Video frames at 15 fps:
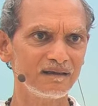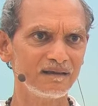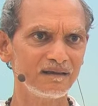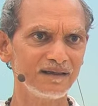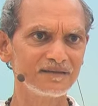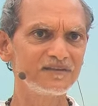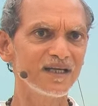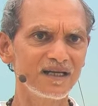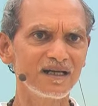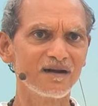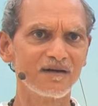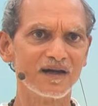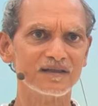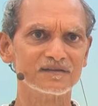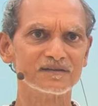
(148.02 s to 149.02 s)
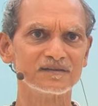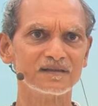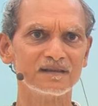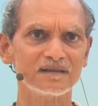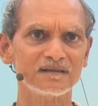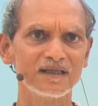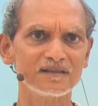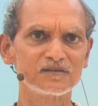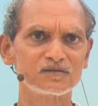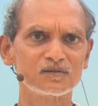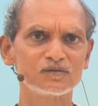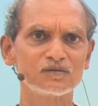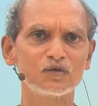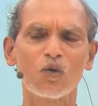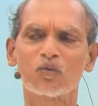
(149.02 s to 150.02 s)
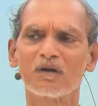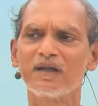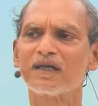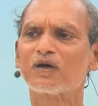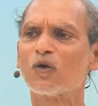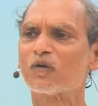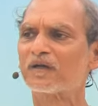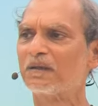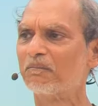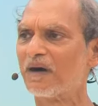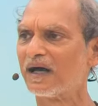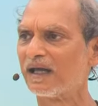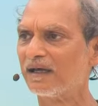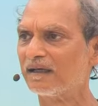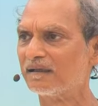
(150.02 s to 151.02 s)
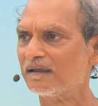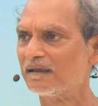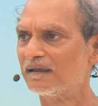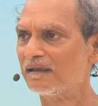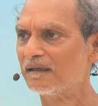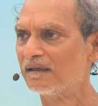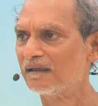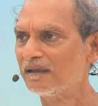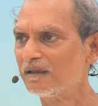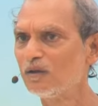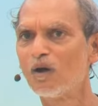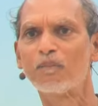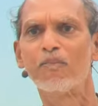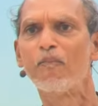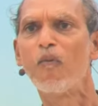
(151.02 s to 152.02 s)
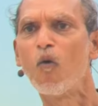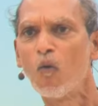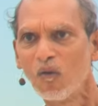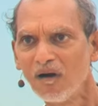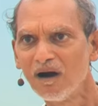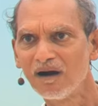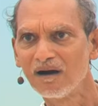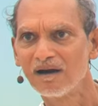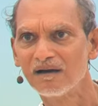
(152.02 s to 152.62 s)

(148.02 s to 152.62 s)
That's ignorance. That's totally Kotenmaya. You're not poor.